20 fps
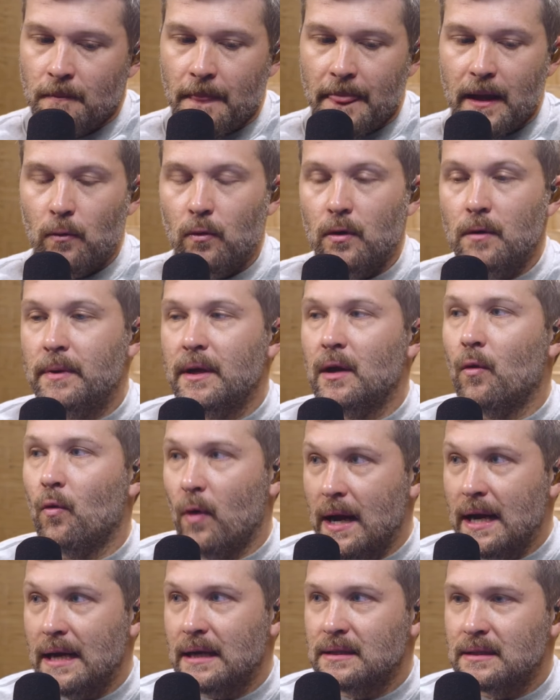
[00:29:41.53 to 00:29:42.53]
It would be a
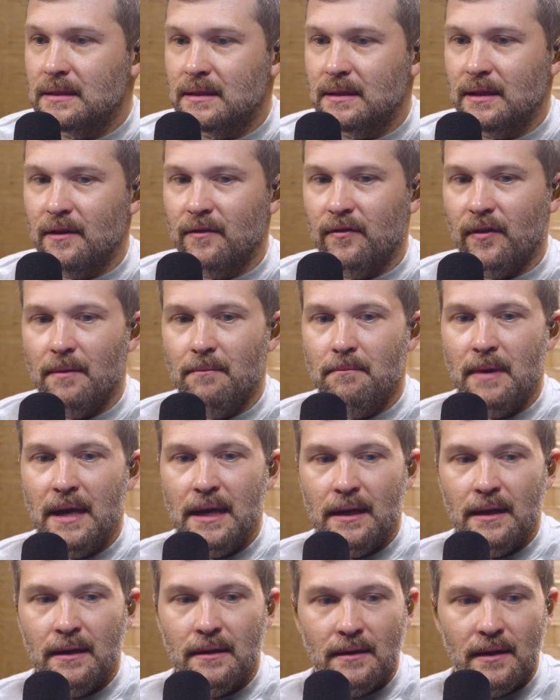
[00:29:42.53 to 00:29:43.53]
waste if I
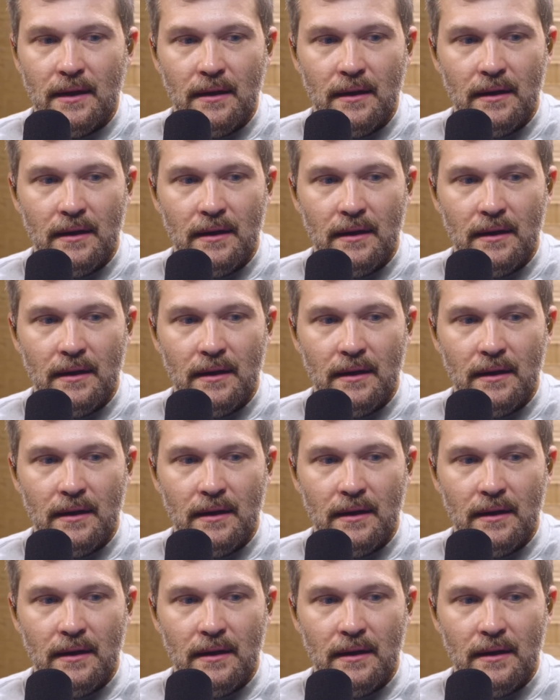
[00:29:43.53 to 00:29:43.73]
made it,